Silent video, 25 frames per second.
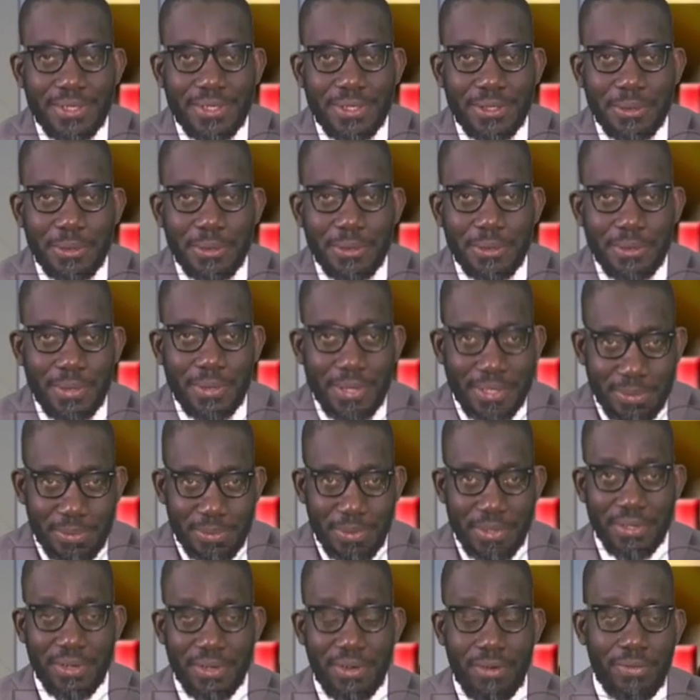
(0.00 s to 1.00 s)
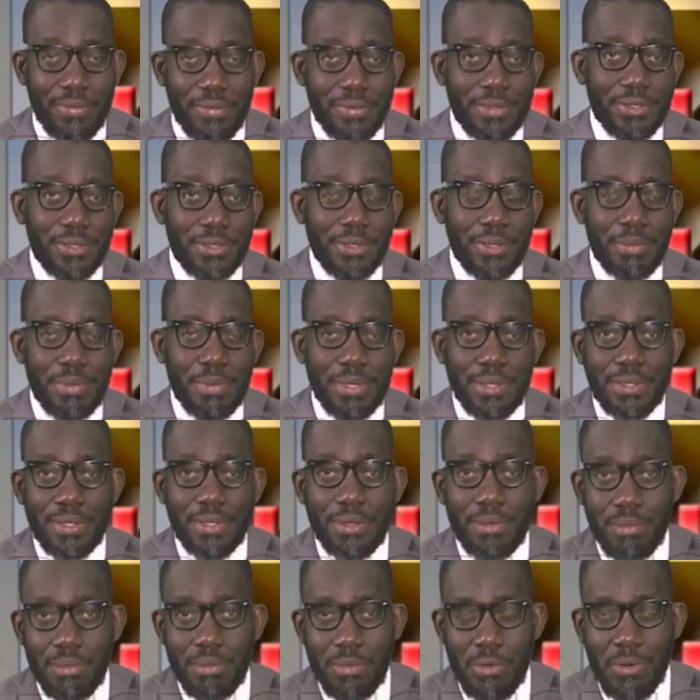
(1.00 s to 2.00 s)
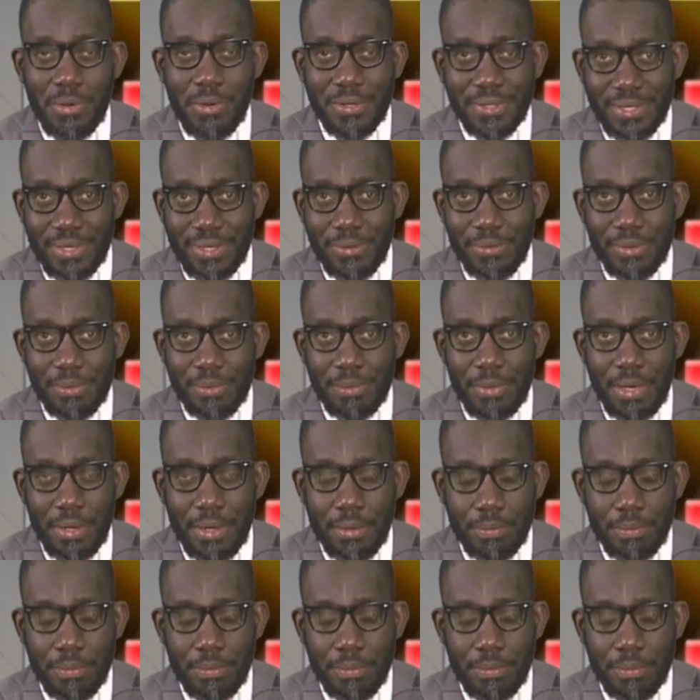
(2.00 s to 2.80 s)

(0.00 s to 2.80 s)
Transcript: to expand the conversation a bit more. Stay with me.